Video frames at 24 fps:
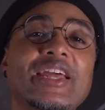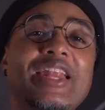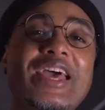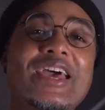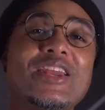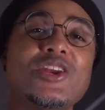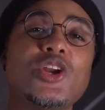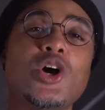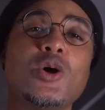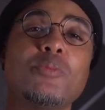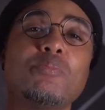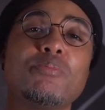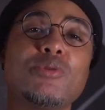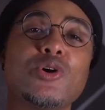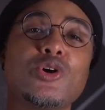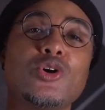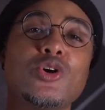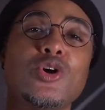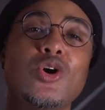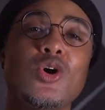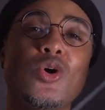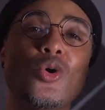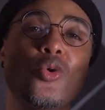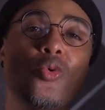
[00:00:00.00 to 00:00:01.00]
in at
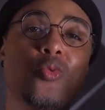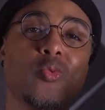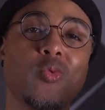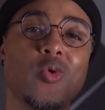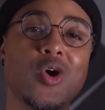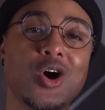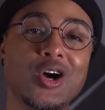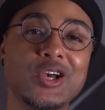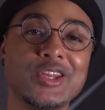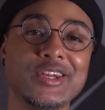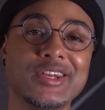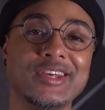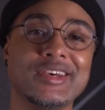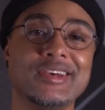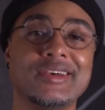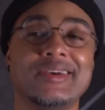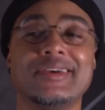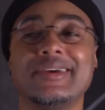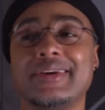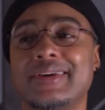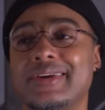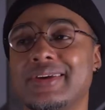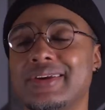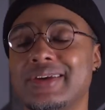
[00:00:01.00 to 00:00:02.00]
#1,
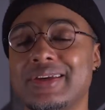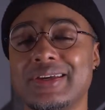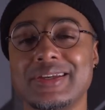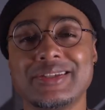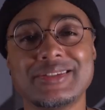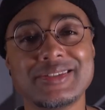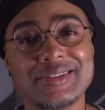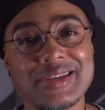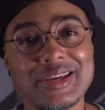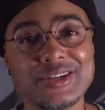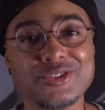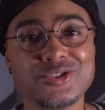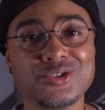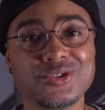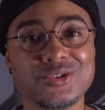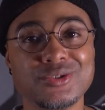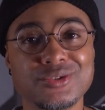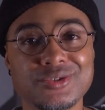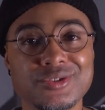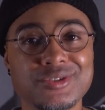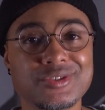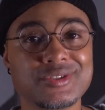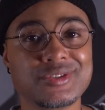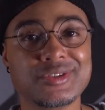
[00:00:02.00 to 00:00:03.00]

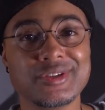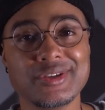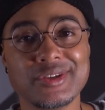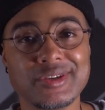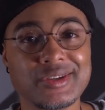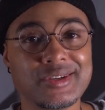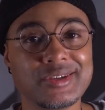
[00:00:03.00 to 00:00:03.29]
Essentials.